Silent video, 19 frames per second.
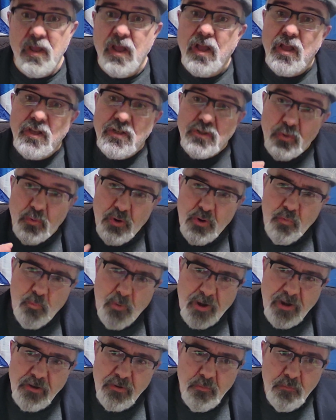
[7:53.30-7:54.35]
So are you ready
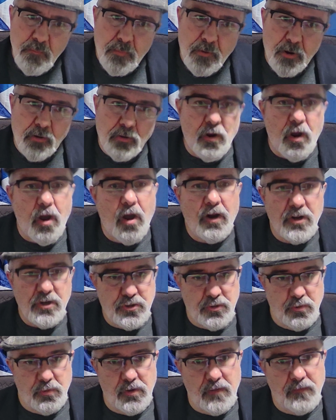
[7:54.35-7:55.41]
to embark on a
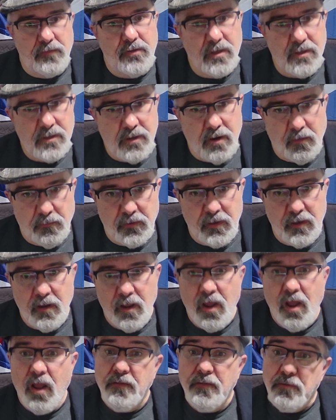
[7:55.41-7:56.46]
journey of discovery
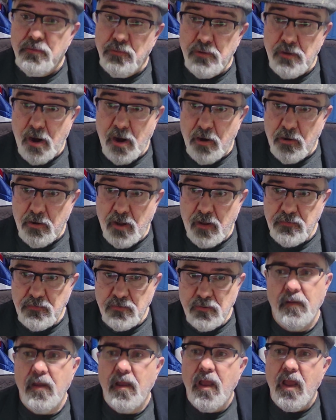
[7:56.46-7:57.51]
through the archives?
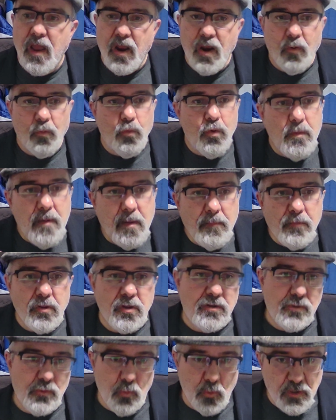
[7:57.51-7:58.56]
Remember, the
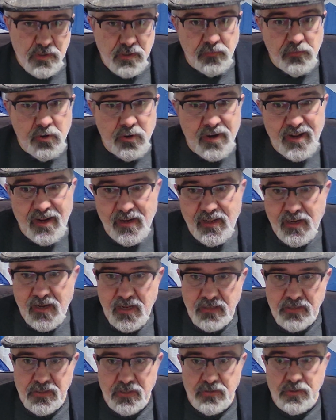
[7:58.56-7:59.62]
stories of your Canadian
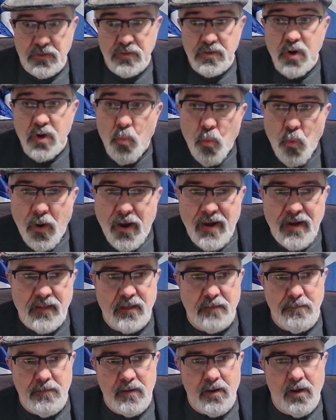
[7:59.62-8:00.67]
ancestors are waiting to
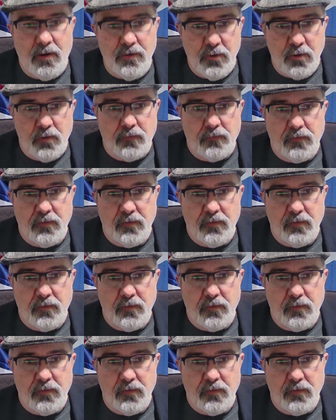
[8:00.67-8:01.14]
be unearthed.